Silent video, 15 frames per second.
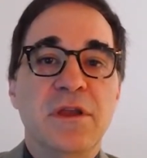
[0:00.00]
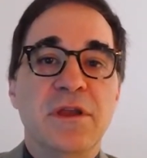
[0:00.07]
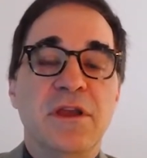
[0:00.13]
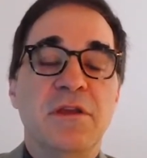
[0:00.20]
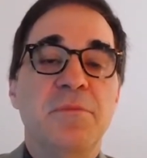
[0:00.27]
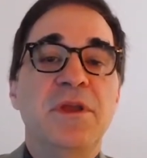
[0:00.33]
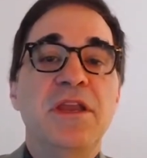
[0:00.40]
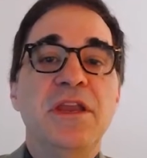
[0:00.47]

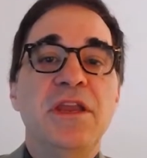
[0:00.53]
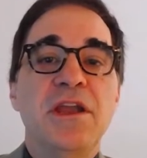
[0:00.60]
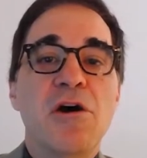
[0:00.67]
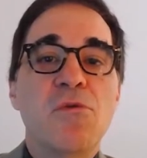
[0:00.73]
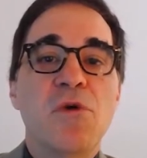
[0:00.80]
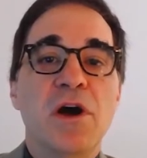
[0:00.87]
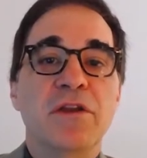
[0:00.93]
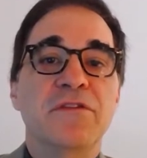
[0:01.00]
And
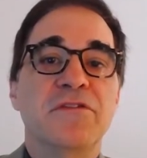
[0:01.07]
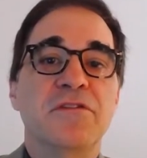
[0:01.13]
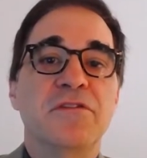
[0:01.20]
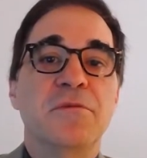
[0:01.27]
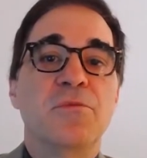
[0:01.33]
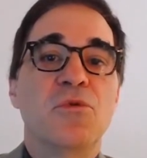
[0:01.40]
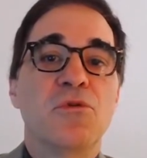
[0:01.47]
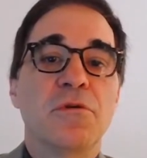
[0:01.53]
PD-L1 is an
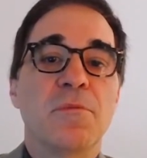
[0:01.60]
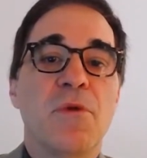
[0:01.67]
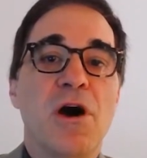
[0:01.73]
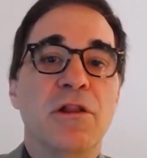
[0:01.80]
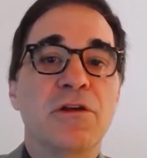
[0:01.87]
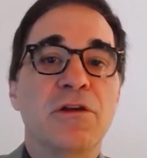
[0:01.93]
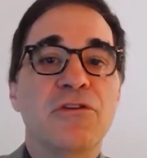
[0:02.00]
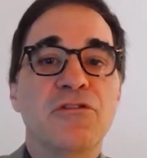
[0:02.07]
important
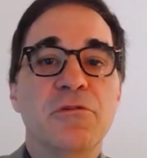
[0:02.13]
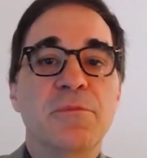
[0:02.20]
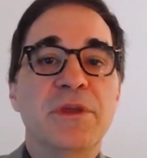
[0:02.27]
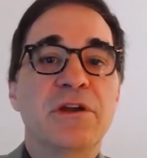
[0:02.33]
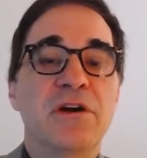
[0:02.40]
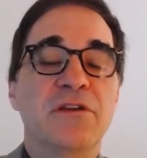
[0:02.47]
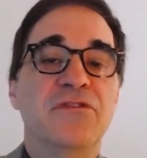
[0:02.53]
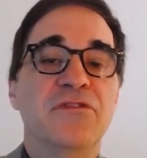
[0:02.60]
molecule
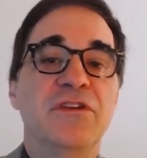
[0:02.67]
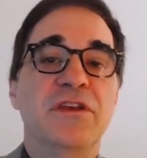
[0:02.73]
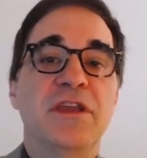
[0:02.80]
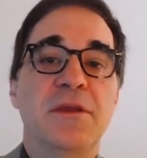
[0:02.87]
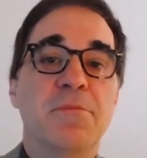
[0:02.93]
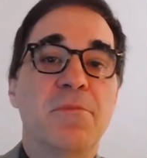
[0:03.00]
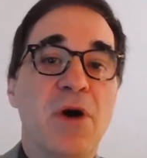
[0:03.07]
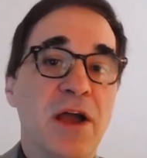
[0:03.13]
because it
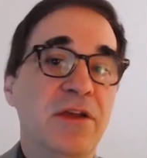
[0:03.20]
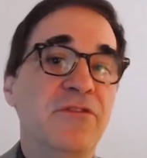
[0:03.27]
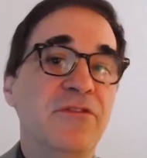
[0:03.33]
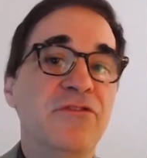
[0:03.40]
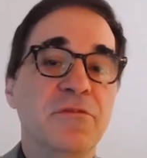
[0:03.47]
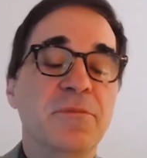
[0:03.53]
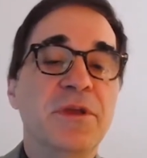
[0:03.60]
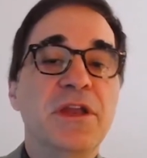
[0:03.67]
can bind
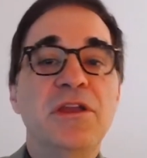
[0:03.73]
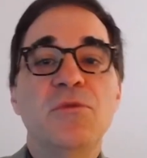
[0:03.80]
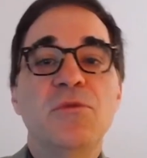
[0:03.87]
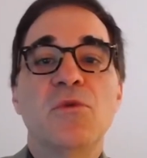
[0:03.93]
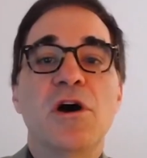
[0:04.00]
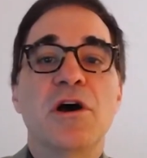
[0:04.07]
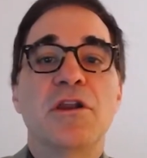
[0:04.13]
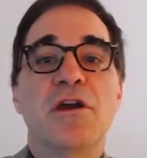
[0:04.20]
to
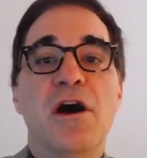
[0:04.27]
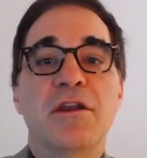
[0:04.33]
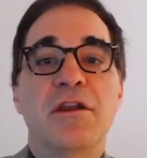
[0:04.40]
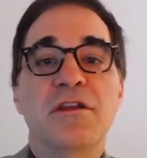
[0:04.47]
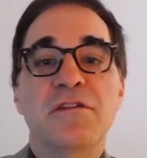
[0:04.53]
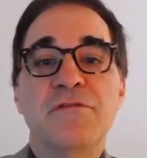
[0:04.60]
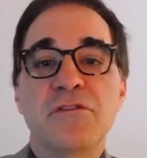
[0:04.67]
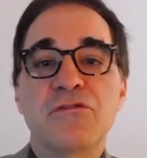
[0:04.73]
PD-1
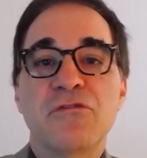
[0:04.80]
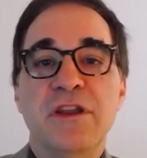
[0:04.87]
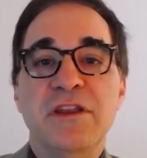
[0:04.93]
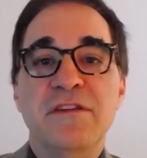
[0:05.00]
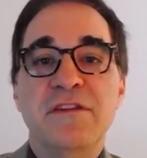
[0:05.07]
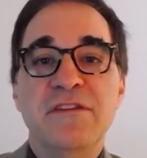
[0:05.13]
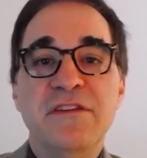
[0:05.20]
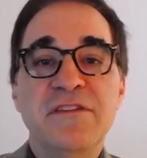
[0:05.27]
on
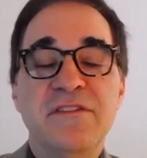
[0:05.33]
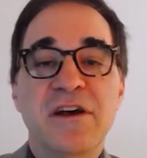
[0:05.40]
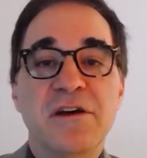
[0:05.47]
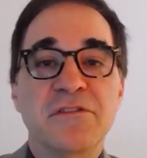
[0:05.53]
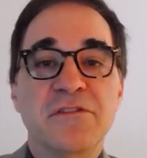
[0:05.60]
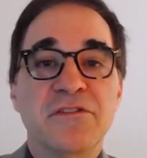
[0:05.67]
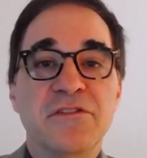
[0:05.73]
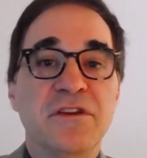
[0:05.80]
infiltrating T
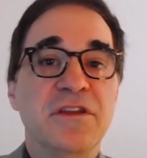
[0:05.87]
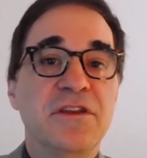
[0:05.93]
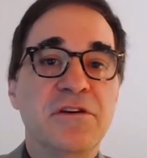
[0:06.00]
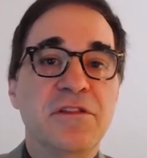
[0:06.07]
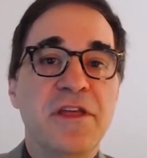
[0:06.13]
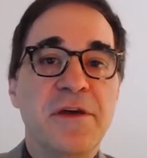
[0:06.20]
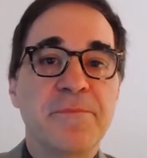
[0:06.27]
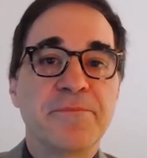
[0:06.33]
cells and
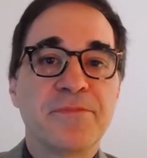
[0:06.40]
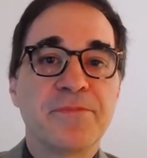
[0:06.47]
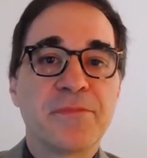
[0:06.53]
kill them.